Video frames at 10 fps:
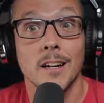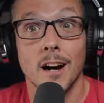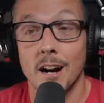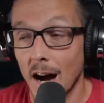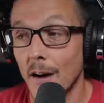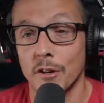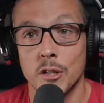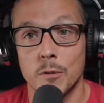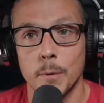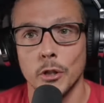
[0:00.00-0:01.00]
a
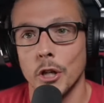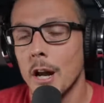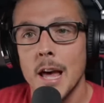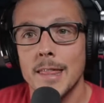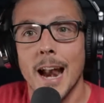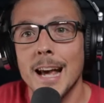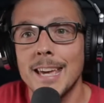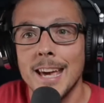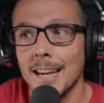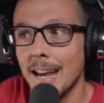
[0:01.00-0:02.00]
confidence builder that I
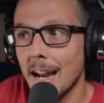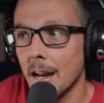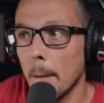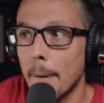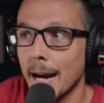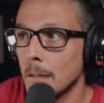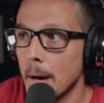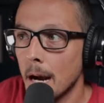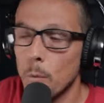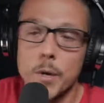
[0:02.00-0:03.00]
can't get in a
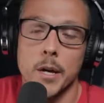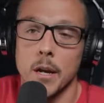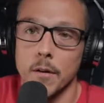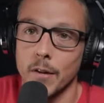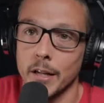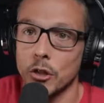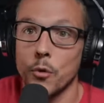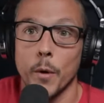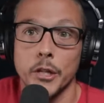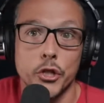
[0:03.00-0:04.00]
back-to-back weekend of like a
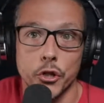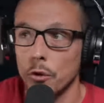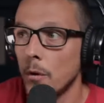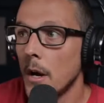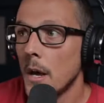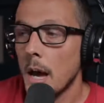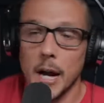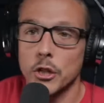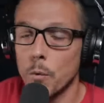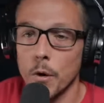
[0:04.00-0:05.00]
22
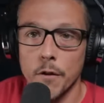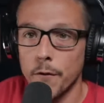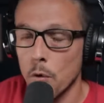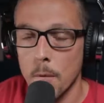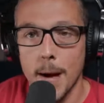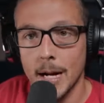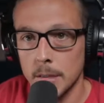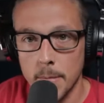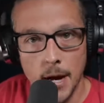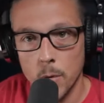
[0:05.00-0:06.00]
and a 24
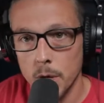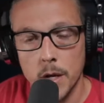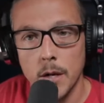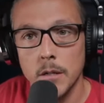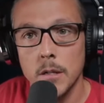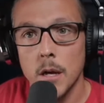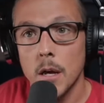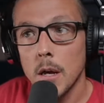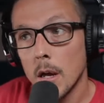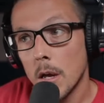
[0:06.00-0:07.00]
back-to-back weekend.
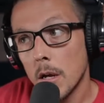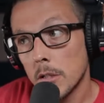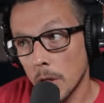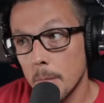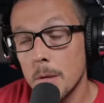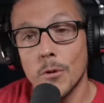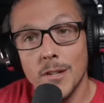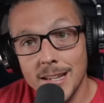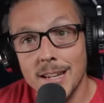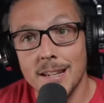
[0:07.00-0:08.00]
Some people
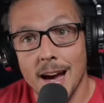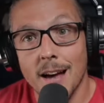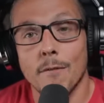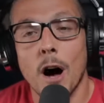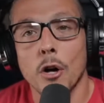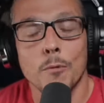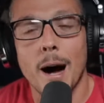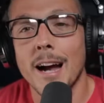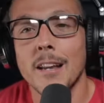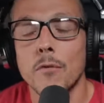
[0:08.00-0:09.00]
need that volume.
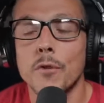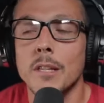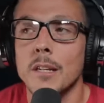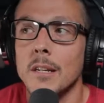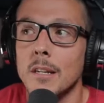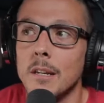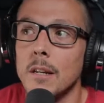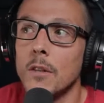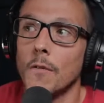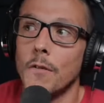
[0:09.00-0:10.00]
I didn't really
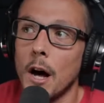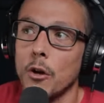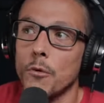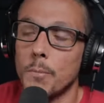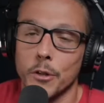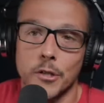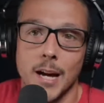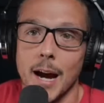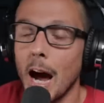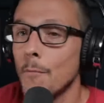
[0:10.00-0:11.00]
need the volume per
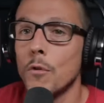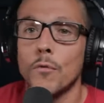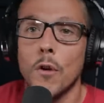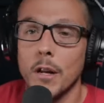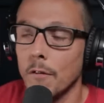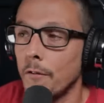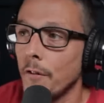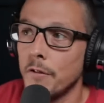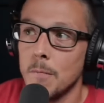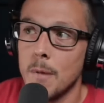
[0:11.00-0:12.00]
se. I've been running
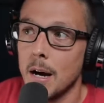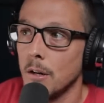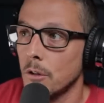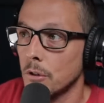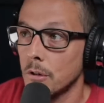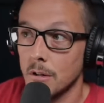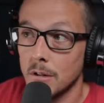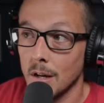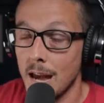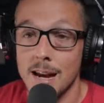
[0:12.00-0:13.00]
50 miles
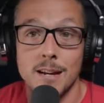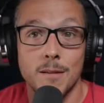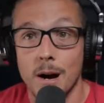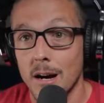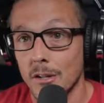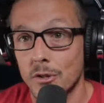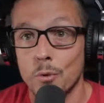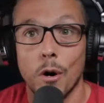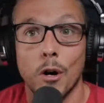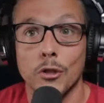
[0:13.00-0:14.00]
to 80 miles to
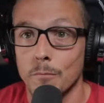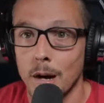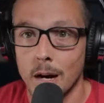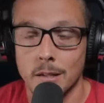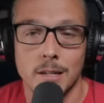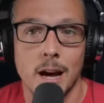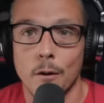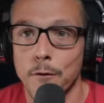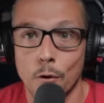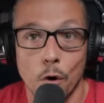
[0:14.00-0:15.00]
100 miles now
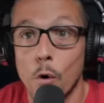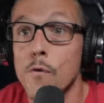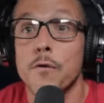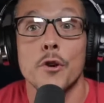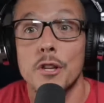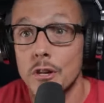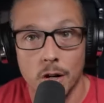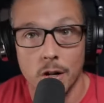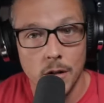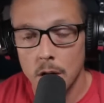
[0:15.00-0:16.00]
for over a
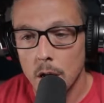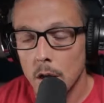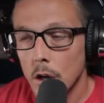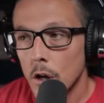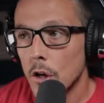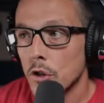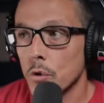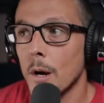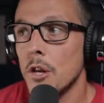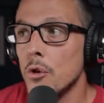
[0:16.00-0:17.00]
year. So
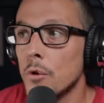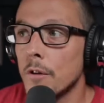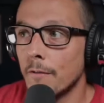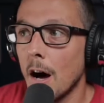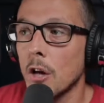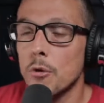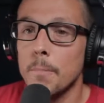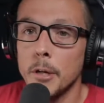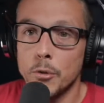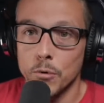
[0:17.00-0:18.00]
I knew the volume
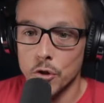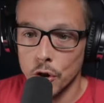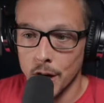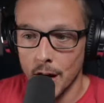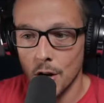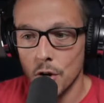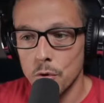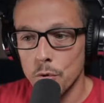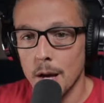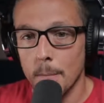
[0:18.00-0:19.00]
piece was good, and I
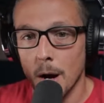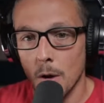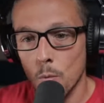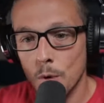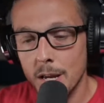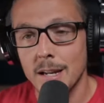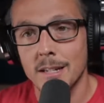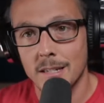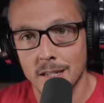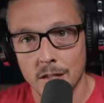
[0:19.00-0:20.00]
knew that my
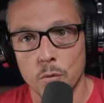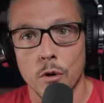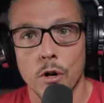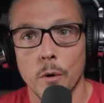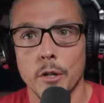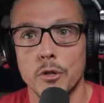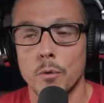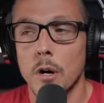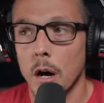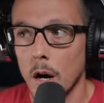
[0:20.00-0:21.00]
weaknesses were going to
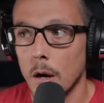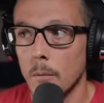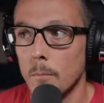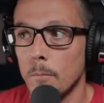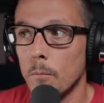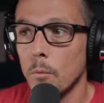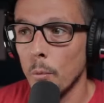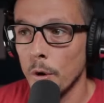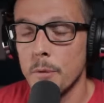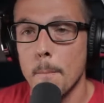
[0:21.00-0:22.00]
come
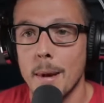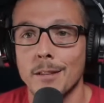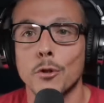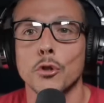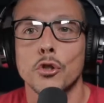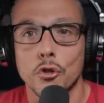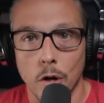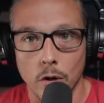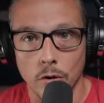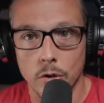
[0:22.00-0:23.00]
with mental
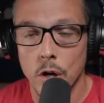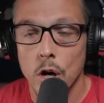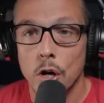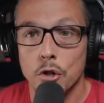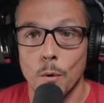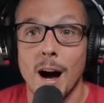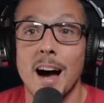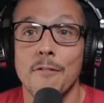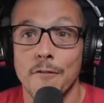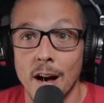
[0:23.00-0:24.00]
struggles. So
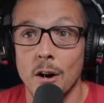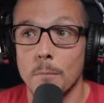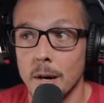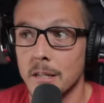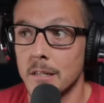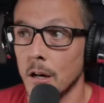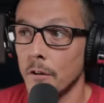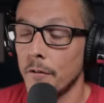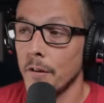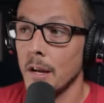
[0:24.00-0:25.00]
I found myself,